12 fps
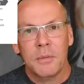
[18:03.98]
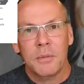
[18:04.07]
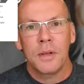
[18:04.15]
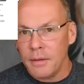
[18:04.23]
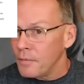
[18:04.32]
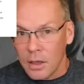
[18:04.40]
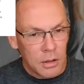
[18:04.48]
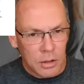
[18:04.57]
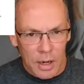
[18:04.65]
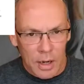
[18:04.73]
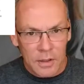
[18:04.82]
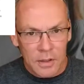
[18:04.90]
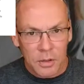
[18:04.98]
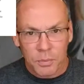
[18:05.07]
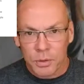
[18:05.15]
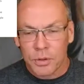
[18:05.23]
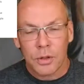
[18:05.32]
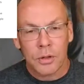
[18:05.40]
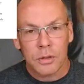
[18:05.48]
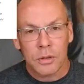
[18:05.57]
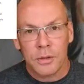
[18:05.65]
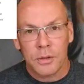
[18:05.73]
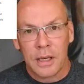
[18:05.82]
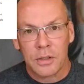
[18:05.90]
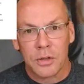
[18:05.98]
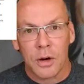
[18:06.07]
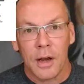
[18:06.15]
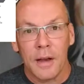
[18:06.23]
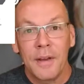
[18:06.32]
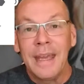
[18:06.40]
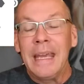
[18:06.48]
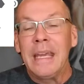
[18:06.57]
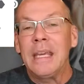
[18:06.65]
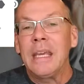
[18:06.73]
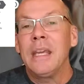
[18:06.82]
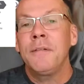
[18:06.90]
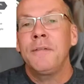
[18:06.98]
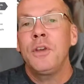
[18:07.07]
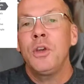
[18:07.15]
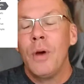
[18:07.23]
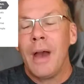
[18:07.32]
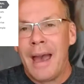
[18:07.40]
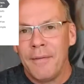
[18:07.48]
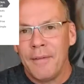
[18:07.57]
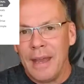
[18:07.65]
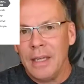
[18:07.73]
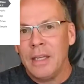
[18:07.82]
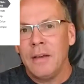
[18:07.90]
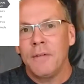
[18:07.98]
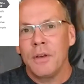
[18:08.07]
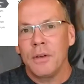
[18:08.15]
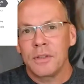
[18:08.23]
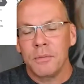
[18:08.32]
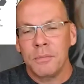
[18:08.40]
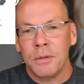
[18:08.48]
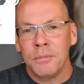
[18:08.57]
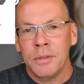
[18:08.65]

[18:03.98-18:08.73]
sleep through the night, craving simple sugars, low sex drive. If you have any of those